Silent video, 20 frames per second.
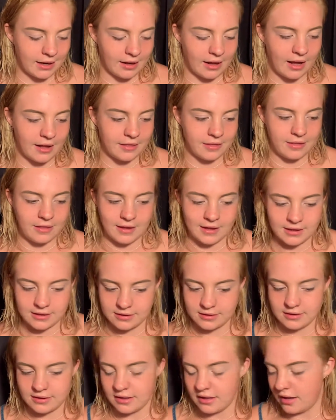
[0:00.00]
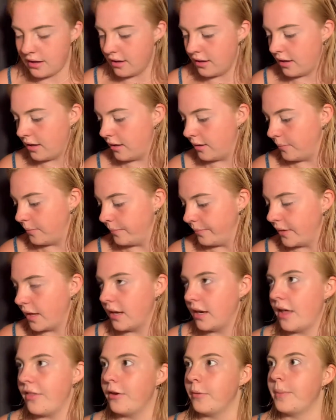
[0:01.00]
I got this,
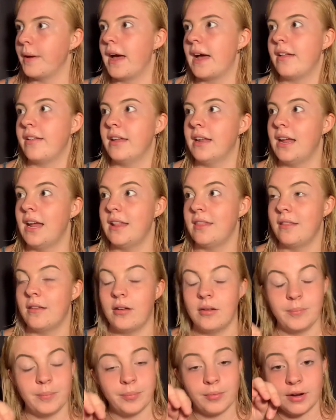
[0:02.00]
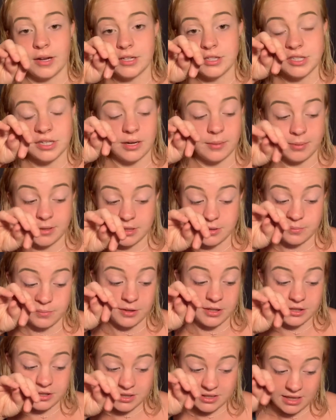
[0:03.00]
another palette, and the brush, and a bunch of
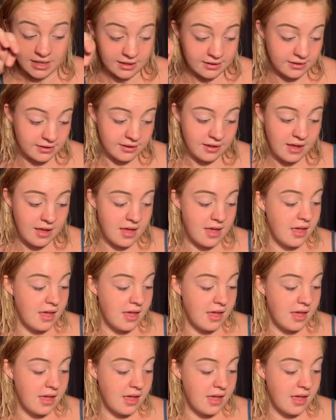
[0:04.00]
brush sets.